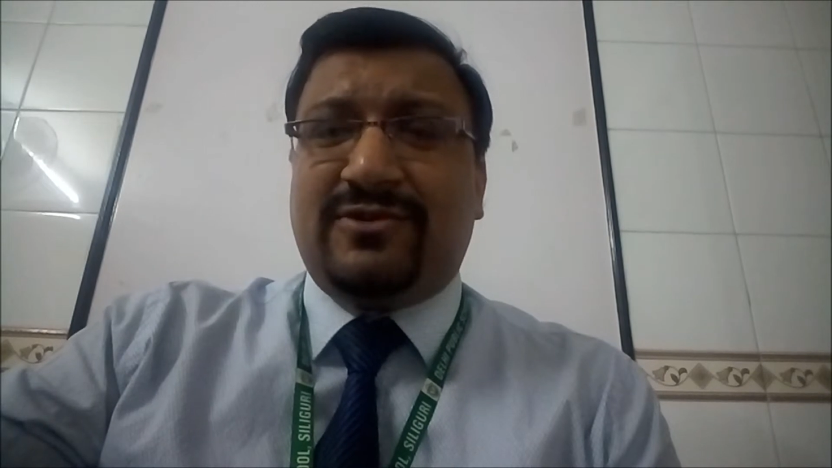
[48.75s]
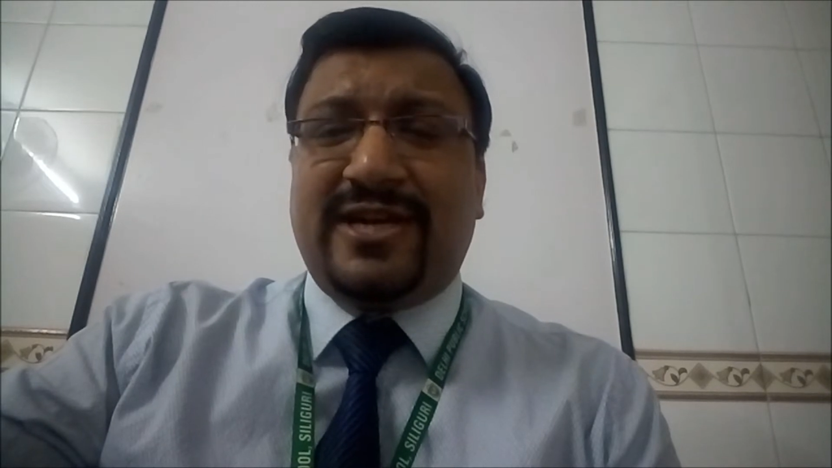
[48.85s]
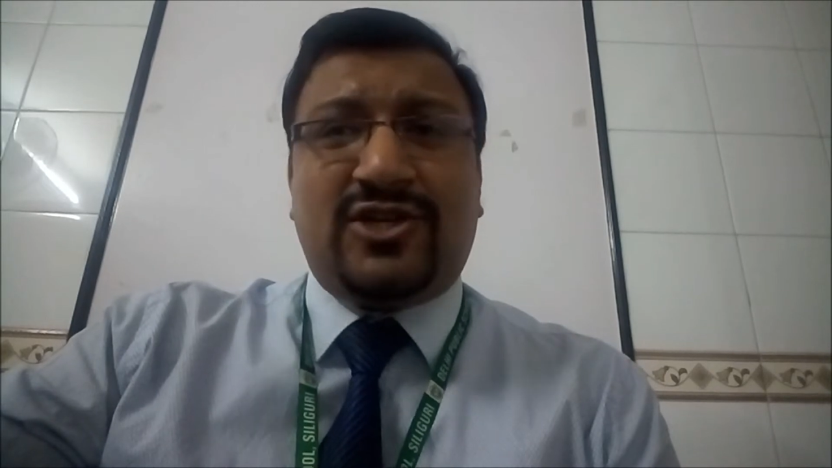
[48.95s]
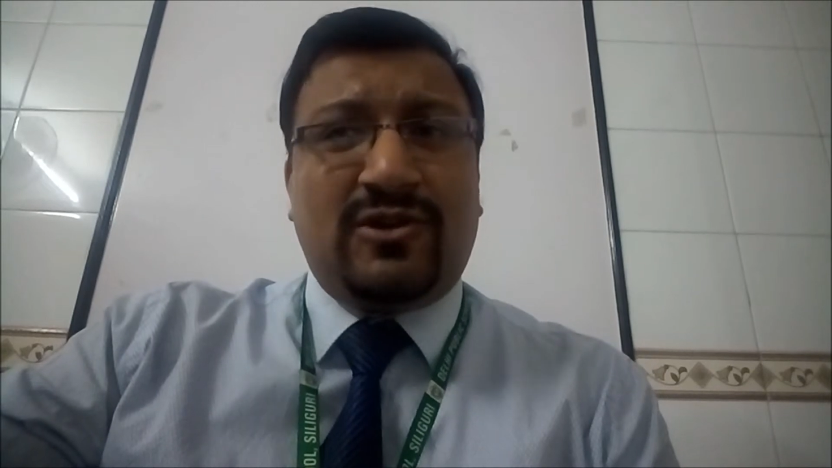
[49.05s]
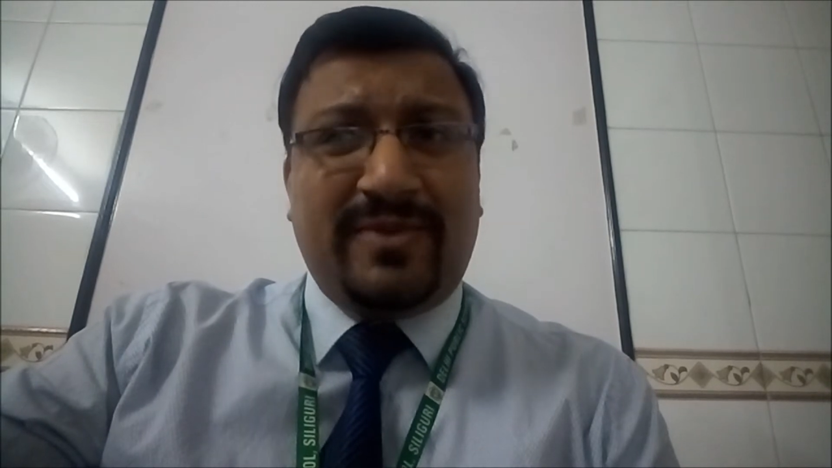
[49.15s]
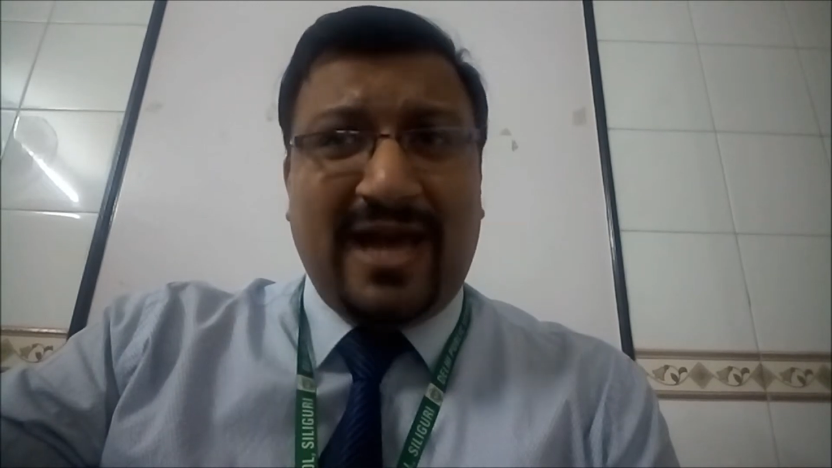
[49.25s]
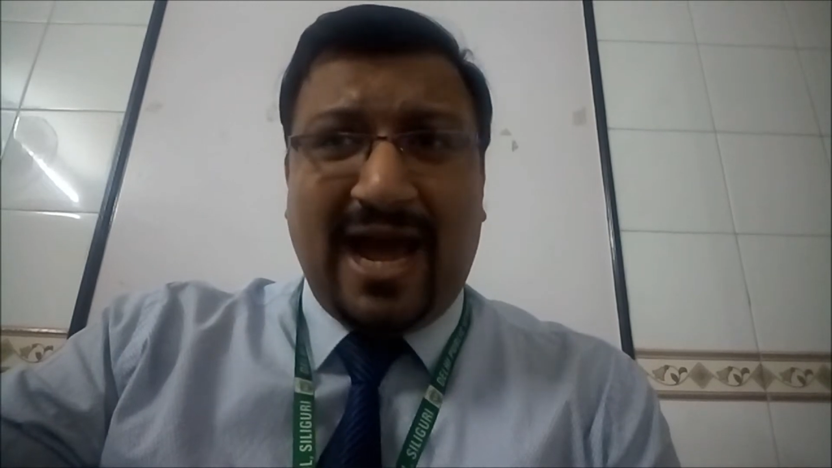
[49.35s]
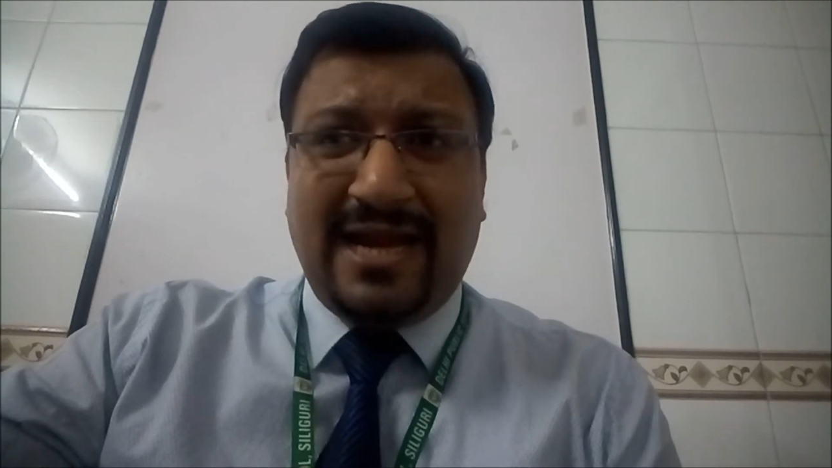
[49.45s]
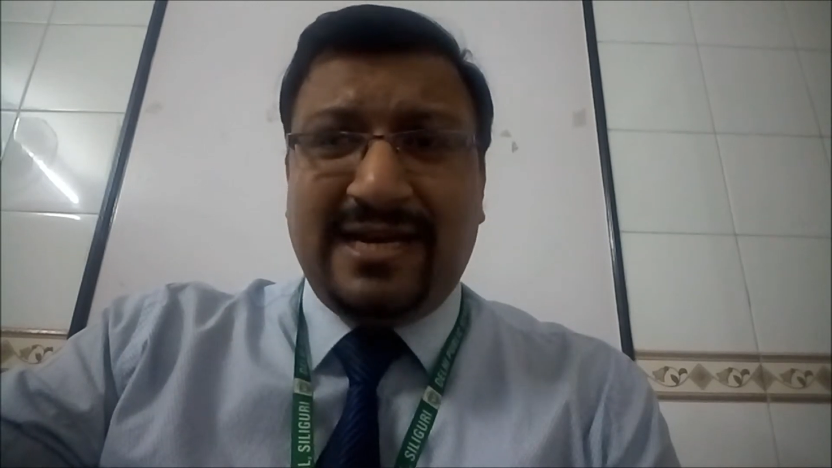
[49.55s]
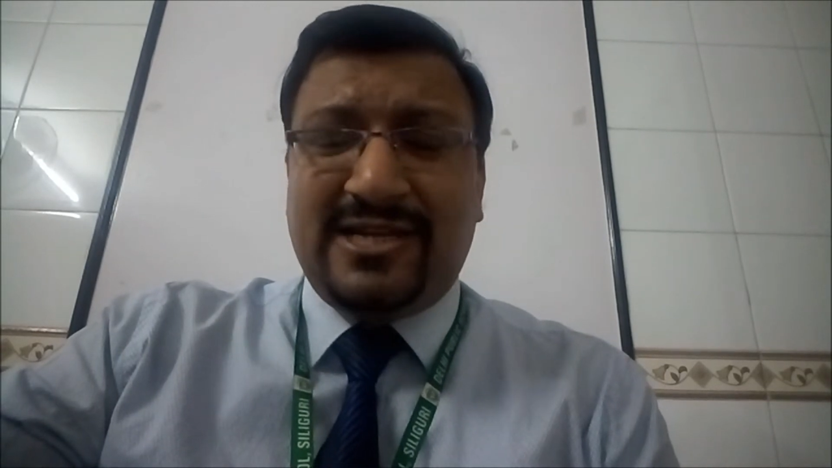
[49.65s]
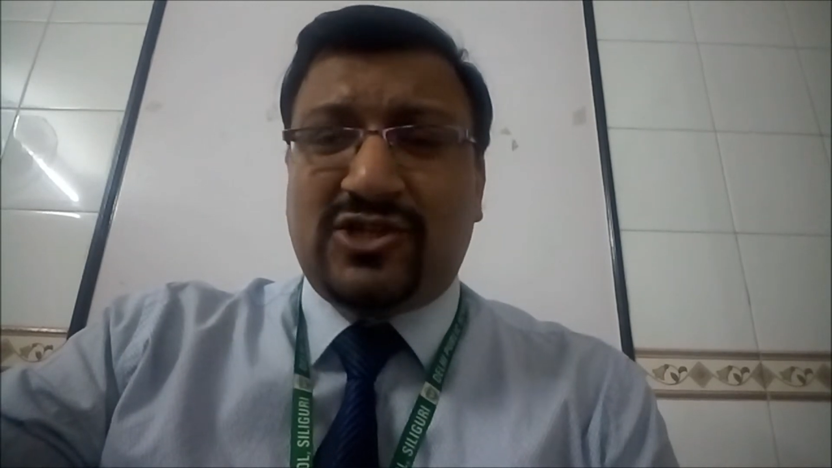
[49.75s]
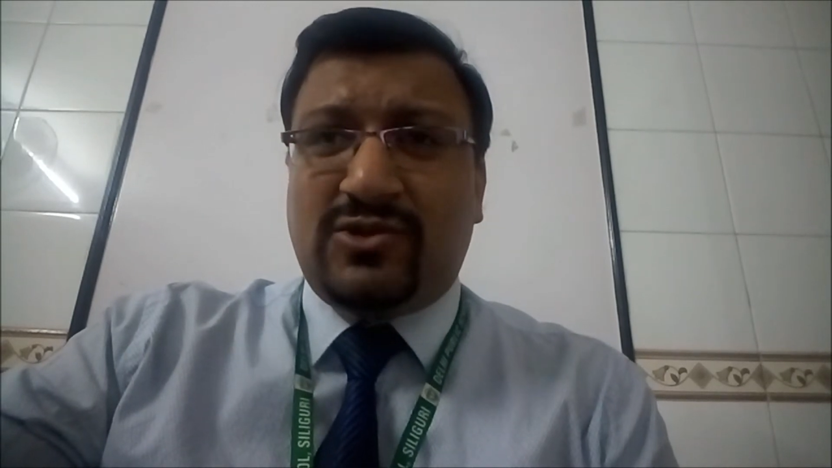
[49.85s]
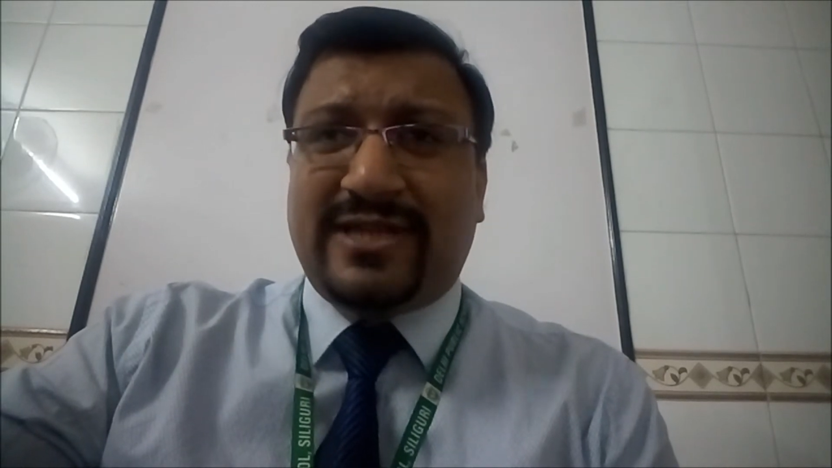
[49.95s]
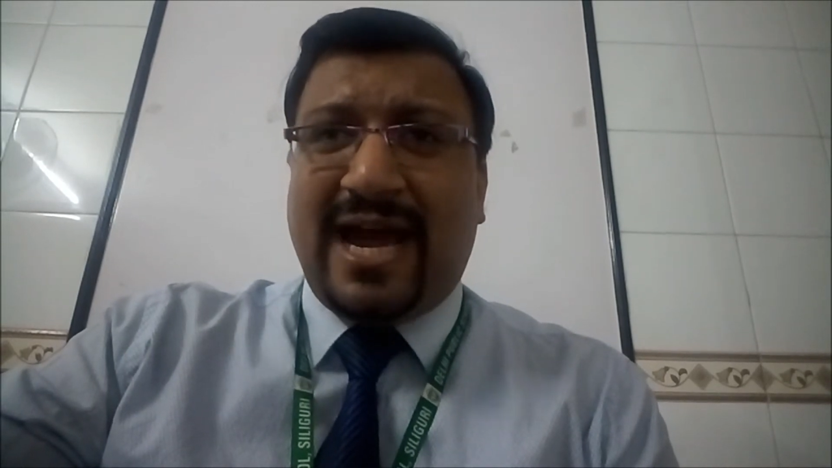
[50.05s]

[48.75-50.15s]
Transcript: They should be handy so